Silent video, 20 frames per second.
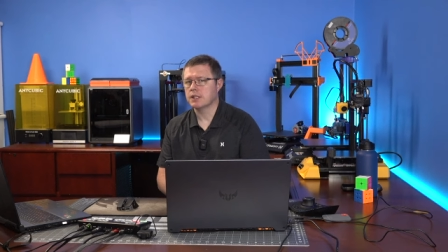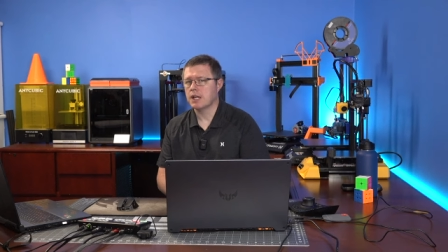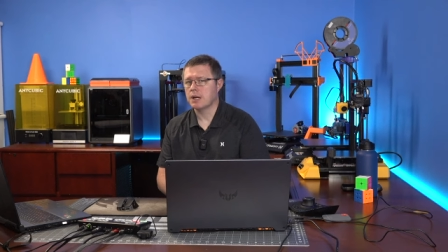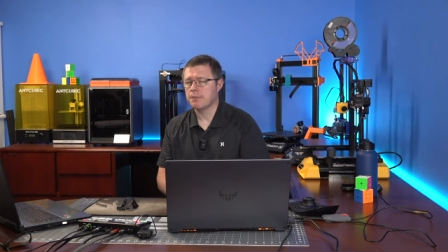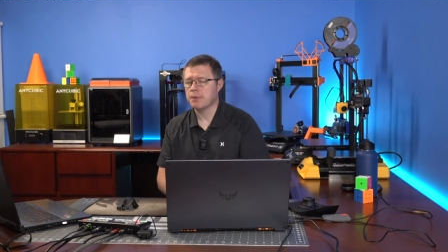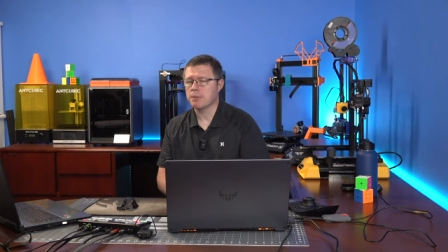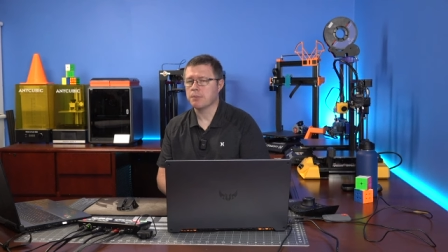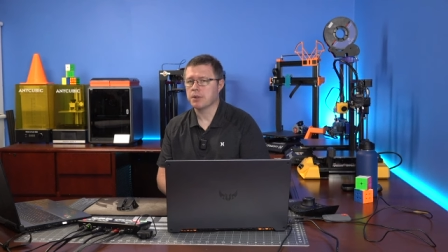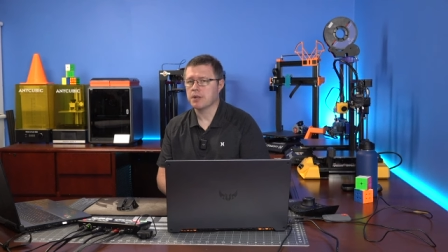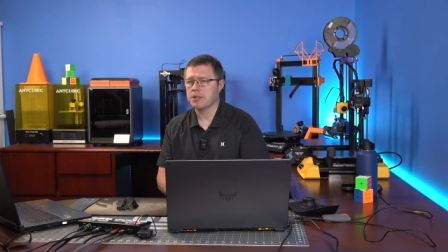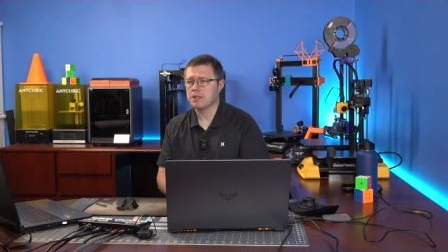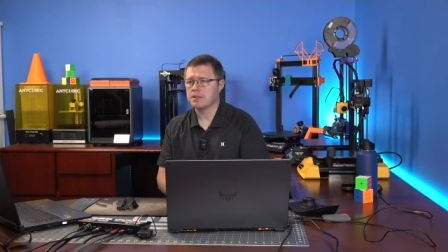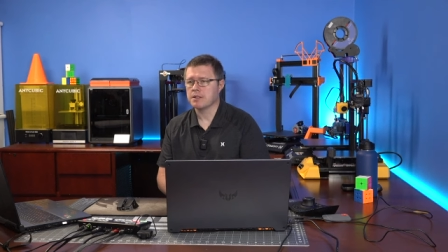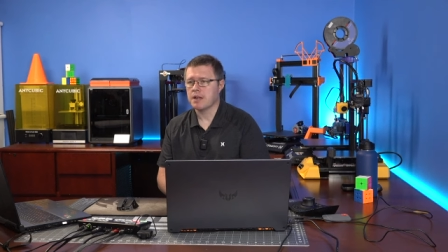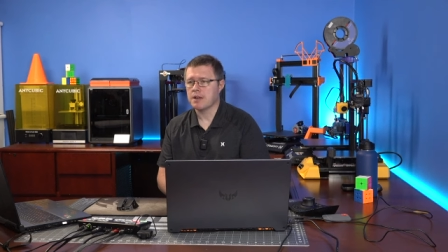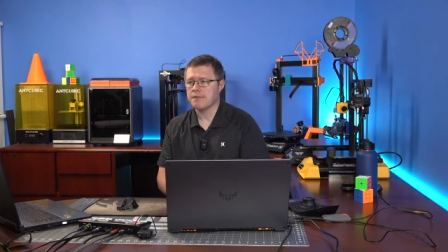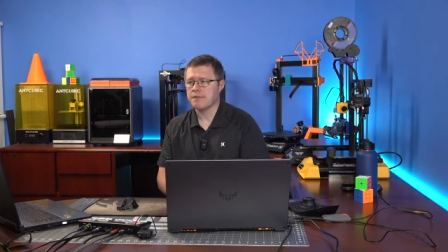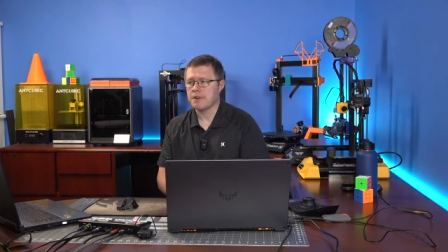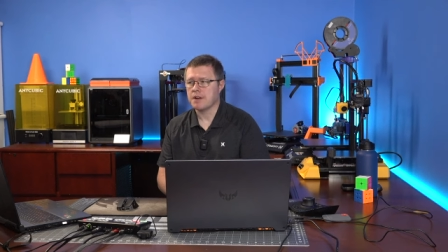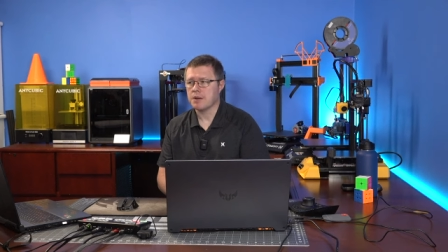I'm gonna put it in
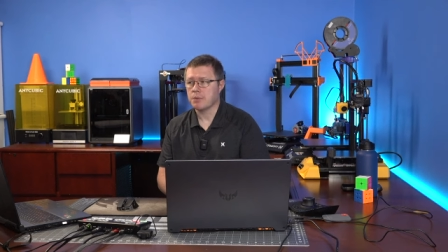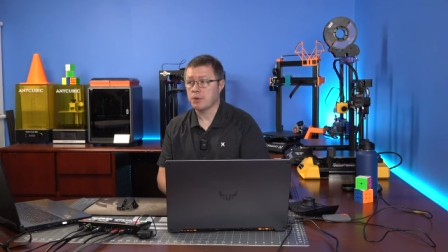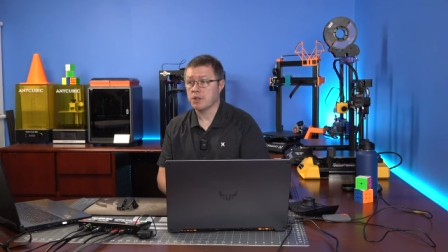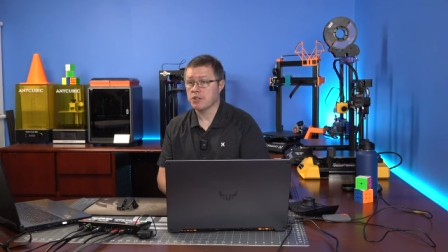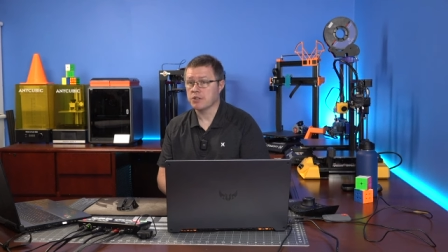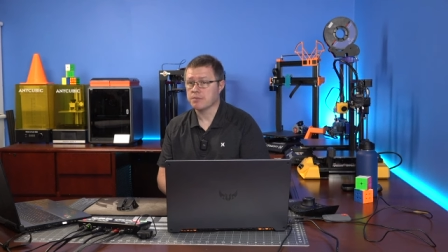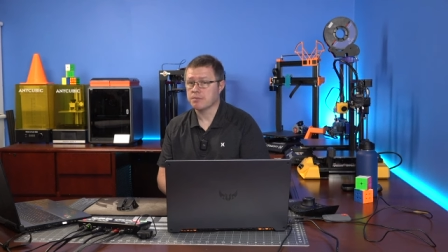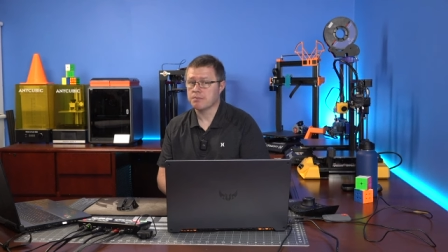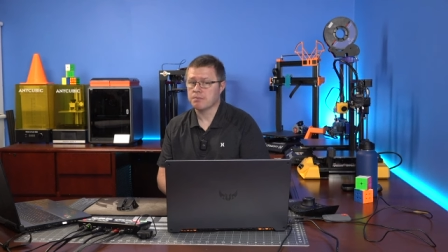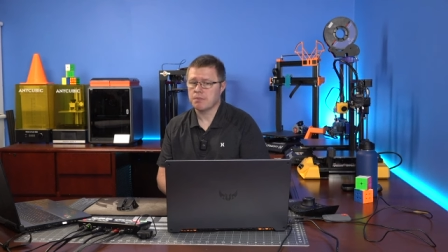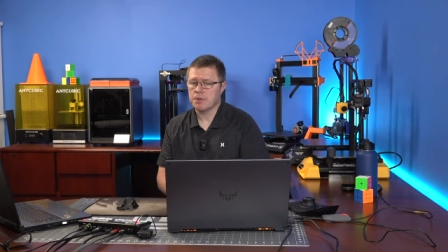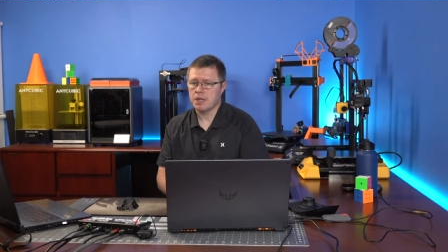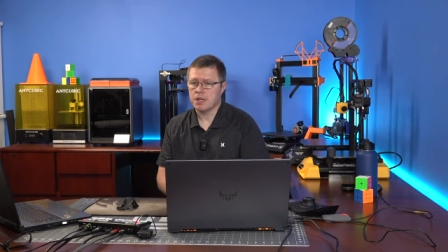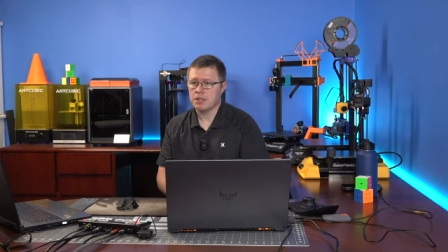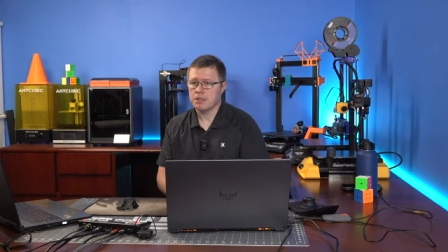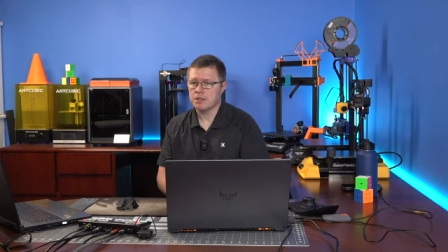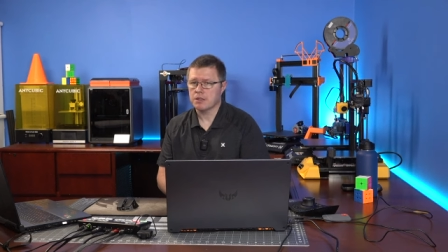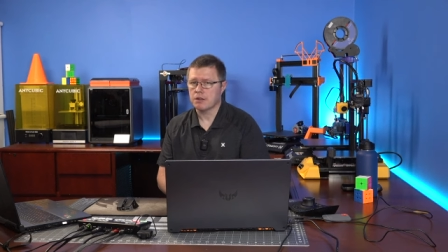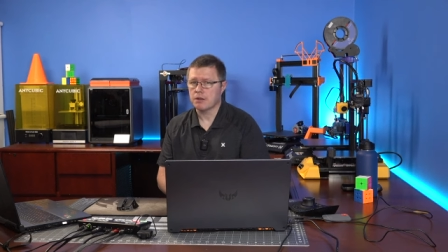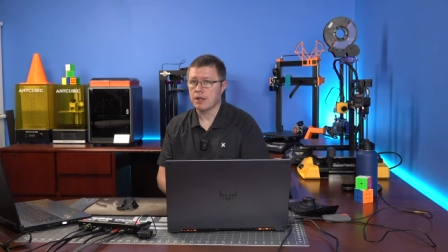sci-fi, which
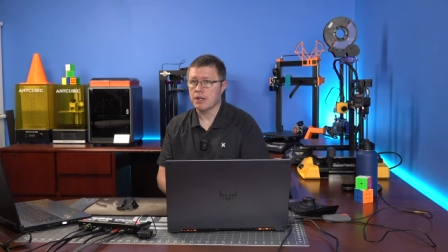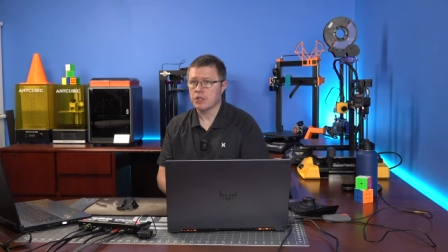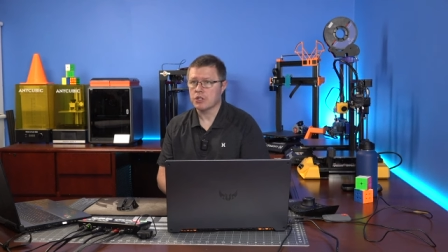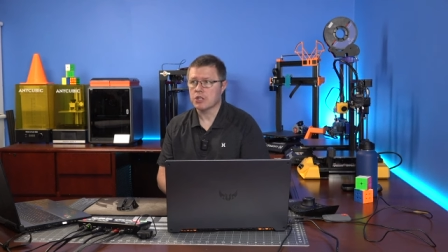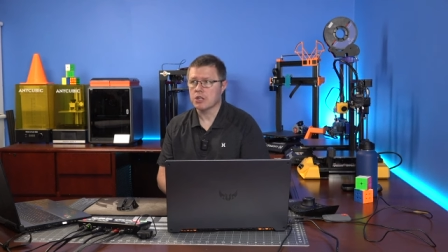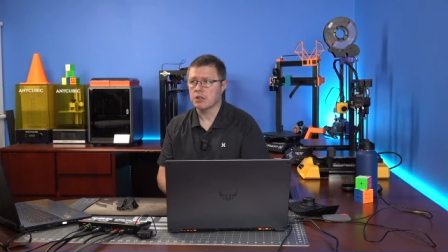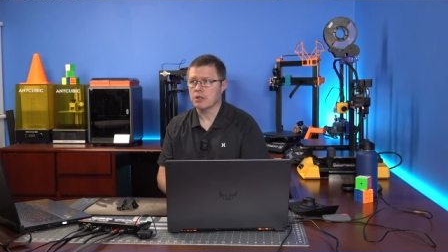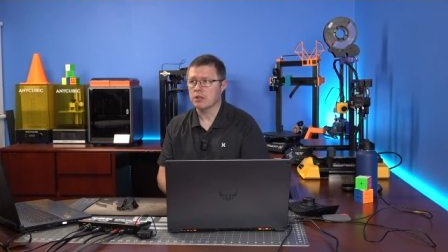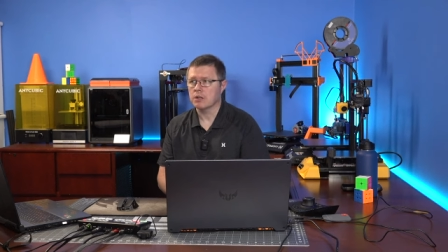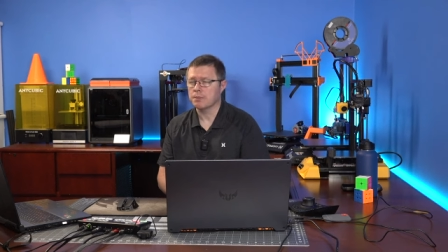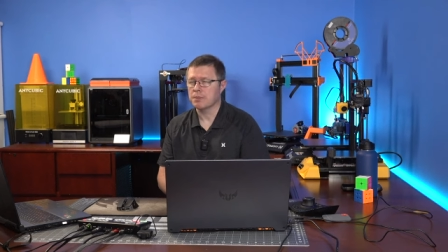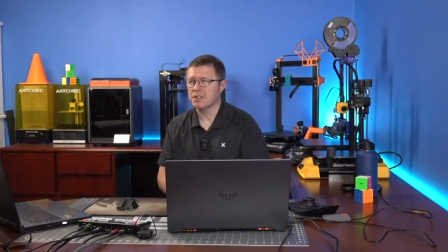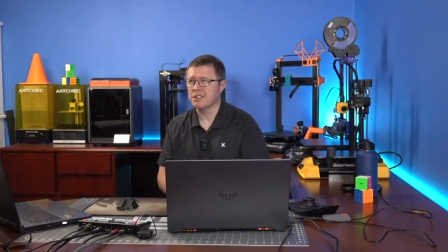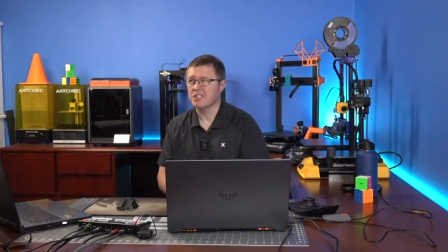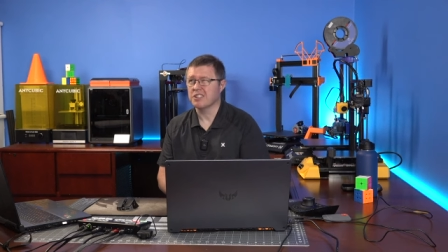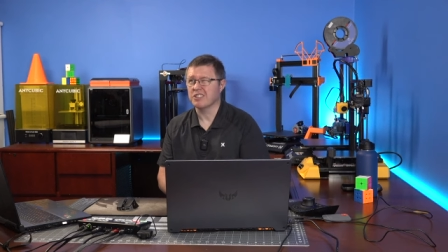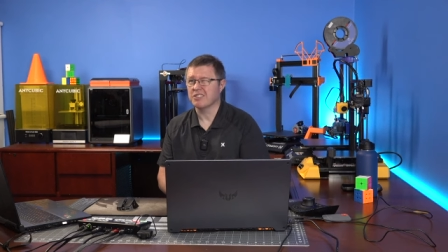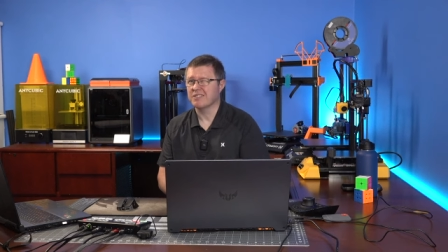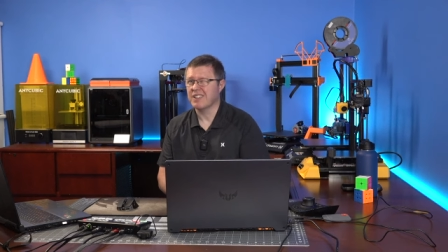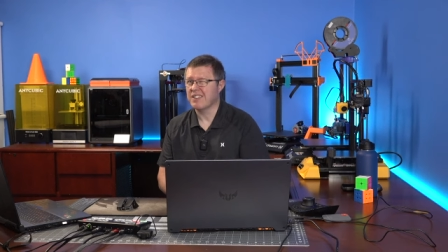is a great show up
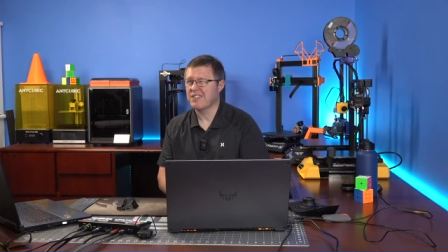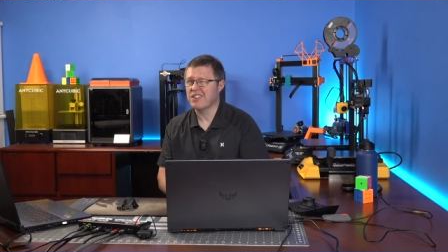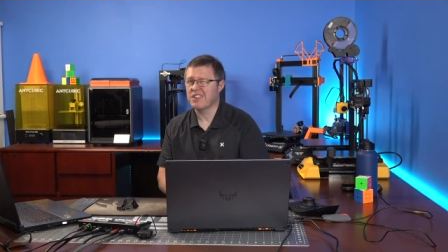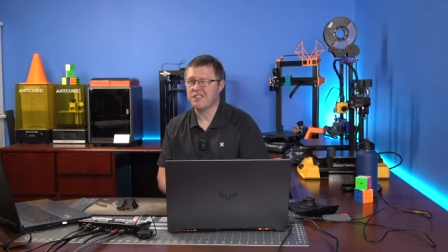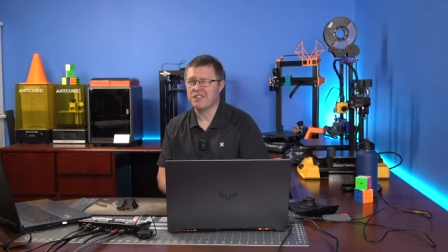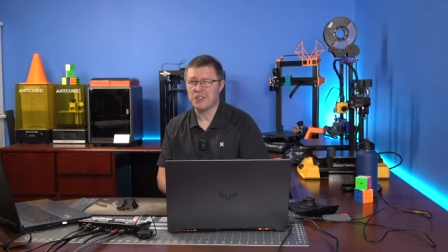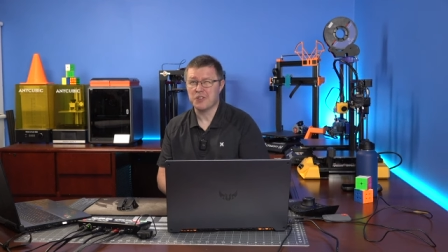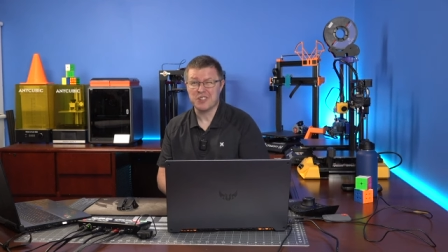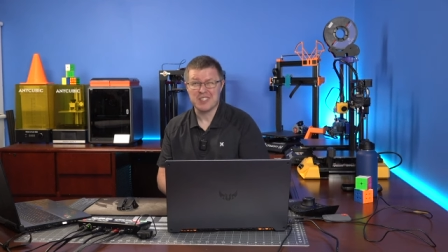until maybe a few